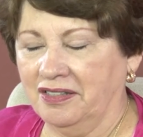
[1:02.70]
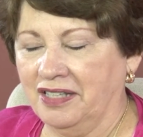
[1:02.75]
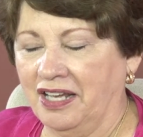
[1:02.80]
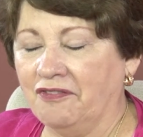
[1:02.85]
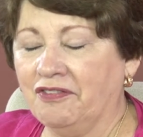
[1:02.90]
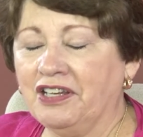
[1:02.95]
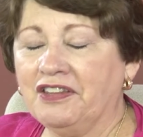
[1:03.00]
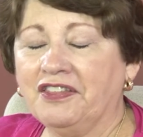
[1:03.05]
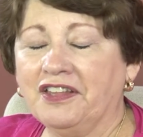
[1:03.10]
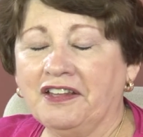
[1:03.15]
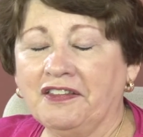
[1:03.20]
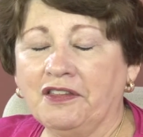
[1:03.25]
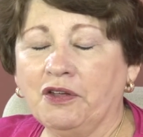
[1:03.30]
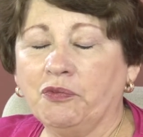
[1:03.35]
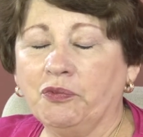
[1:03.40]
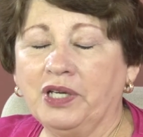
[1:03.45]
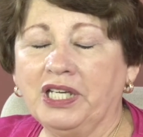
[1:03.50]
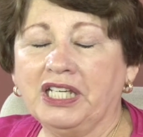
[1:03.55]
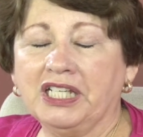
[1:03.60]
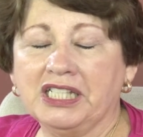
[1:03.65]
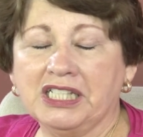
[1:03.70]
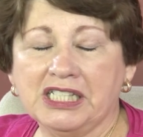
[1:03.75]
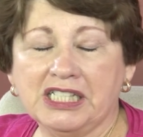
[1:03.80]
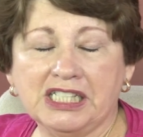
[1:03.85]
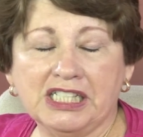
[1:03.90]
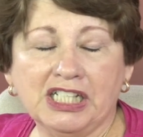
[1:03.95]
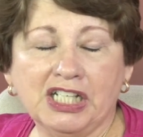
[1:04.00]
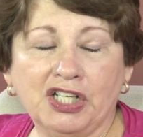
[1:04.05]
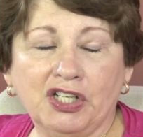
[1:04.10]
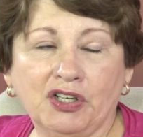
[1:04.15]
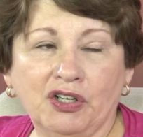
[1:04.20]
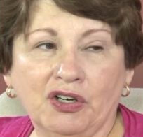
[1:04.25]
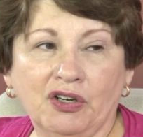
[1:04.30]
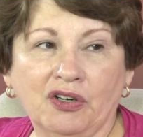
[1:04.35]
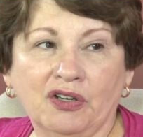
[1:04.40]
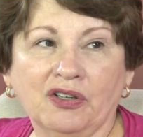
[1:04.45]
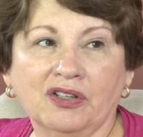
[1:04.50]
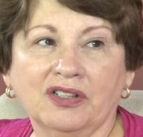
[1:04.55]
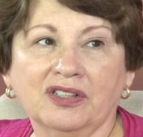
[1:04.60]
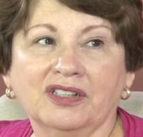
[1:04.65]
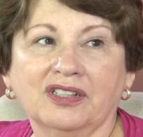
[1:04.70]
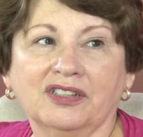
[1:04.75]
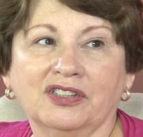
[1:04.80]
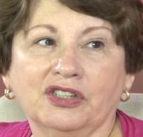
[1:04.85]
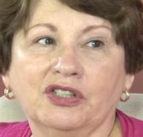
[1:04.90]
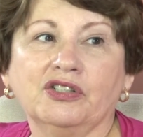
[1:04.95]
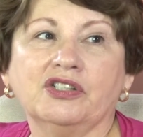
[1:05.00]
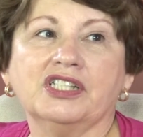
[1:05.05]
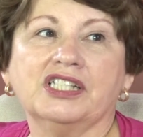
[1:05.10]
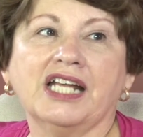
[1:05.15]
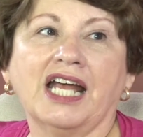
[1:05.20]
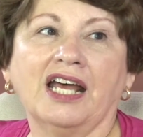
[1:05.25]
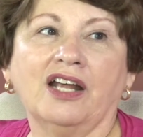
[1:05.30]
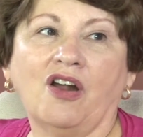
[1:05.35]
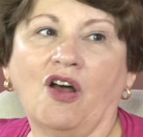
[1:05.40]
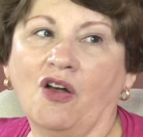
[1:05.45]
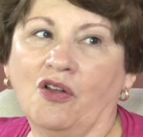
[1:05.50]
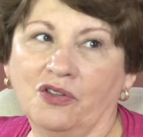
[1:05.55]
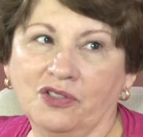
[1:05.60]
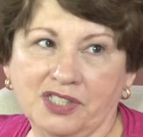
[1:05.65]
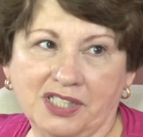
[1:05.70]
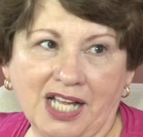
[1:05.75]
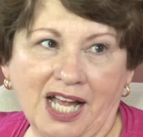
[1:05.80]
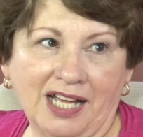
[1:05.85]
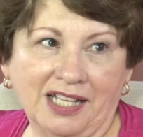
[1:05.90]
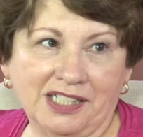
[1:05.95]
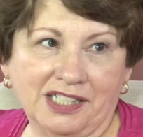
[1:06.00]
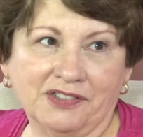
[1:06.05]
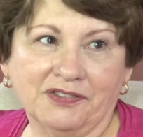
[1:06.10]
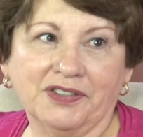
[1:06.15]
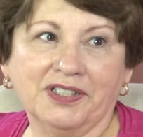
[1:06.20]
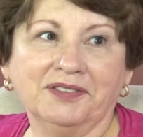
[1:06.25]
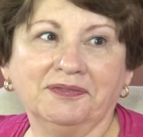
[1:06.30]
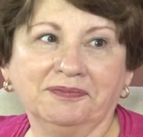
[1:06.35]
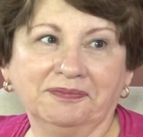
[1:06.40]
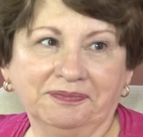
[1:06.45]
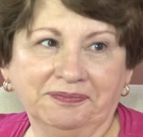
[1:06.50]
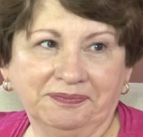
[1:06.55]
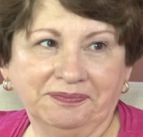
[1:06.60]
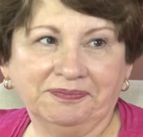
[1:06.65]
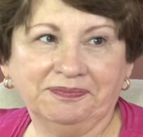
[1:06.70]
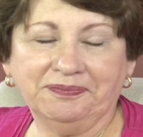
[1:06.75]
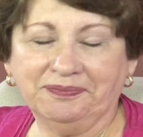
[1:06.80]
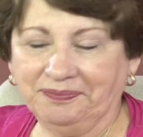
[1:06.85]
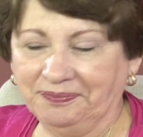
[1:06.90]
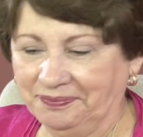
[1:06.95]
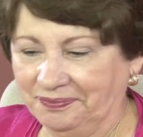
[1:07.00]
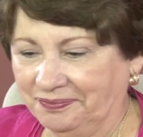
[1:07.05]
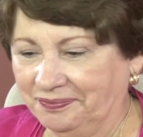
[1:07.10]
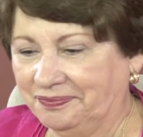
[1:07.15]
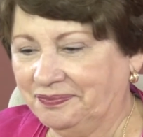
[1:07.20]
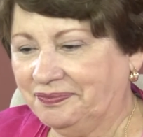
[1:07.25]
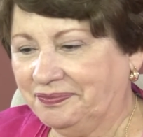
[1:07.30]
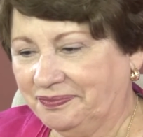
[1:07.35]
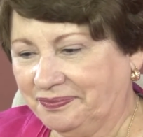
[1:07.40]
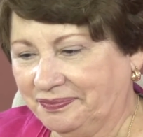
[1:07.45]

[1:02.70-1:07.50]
everything that we consider looks at all sides of it. Exactly.